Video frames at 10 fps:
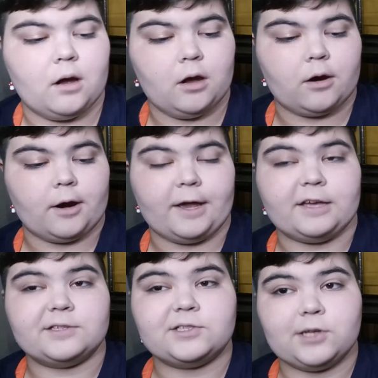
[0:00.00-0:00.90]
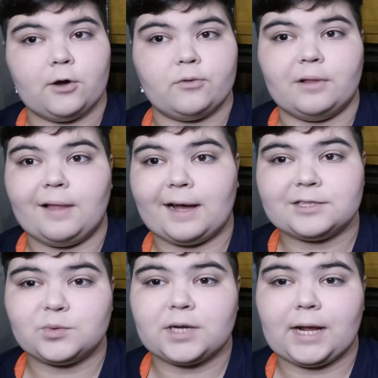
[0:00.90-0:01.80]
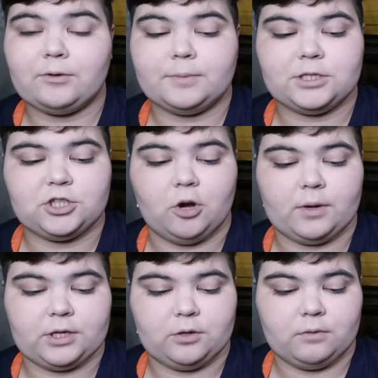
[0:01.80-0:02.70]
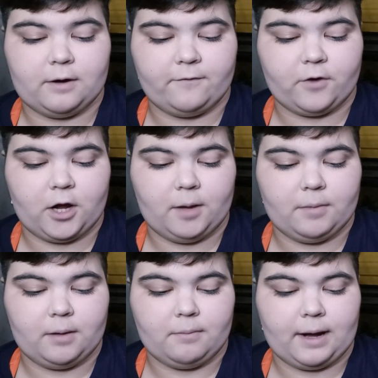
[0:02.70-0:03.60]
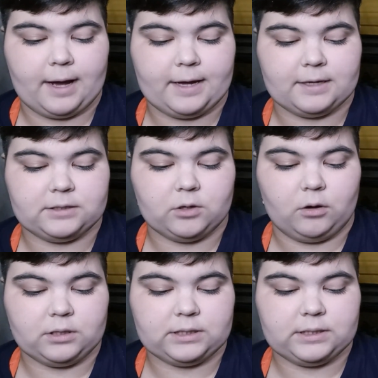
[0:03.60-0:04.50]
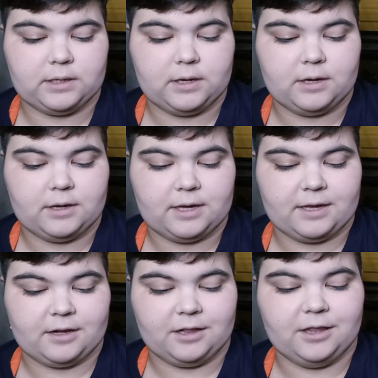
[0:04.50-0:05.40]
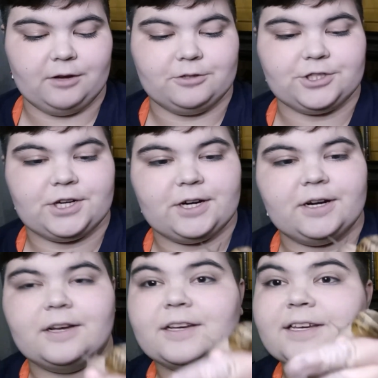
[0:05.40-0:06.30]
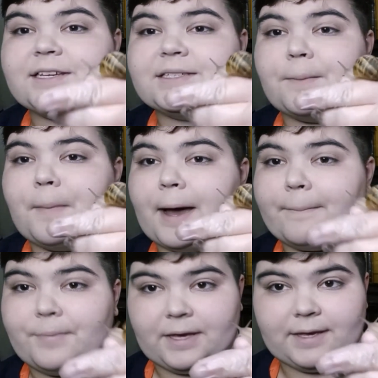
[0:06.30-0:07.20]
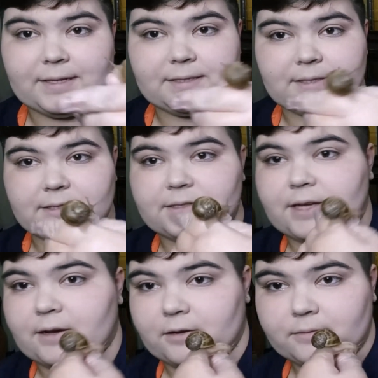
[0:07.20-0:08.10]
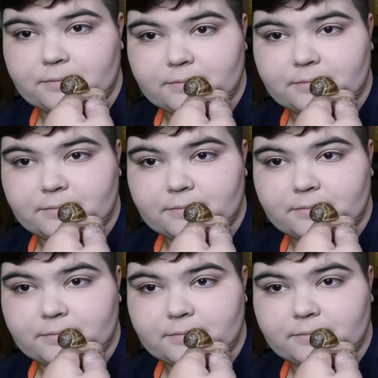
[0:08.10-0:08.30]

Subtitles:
Alright, so the last one I will be showing you from my adult enclosure is my biggest snail.